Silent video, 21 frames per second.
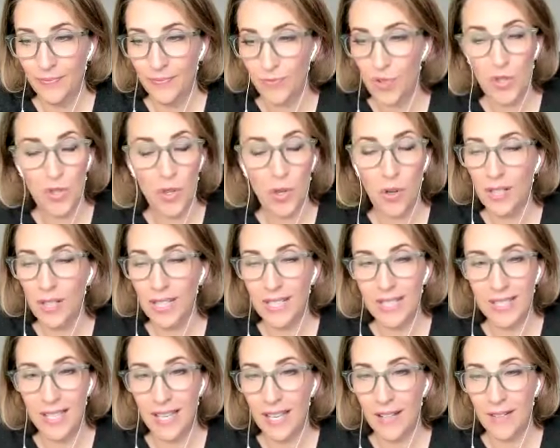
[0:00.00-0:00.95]
It's not,
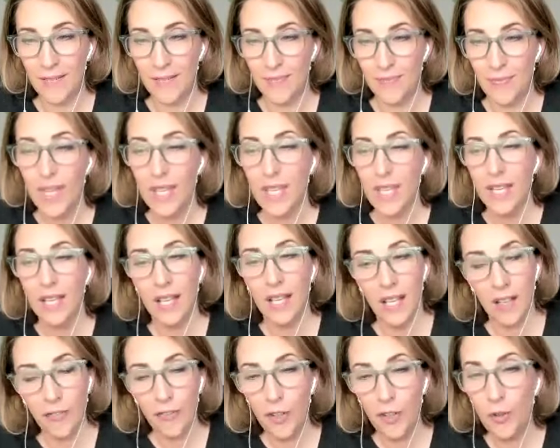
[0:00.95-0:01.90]
is it?
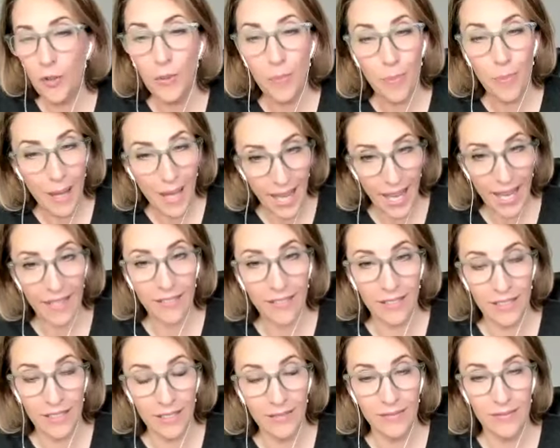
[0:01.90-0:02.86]
If you're a
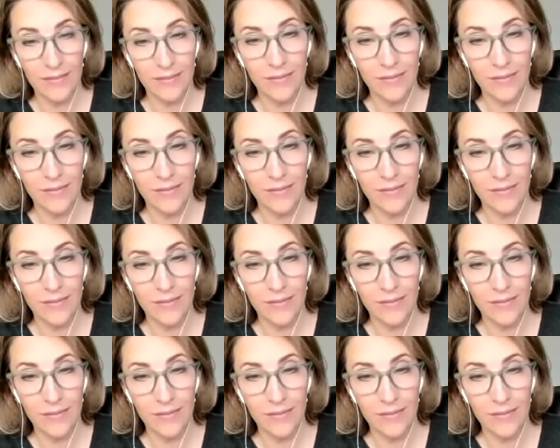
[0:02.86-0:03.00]
parent,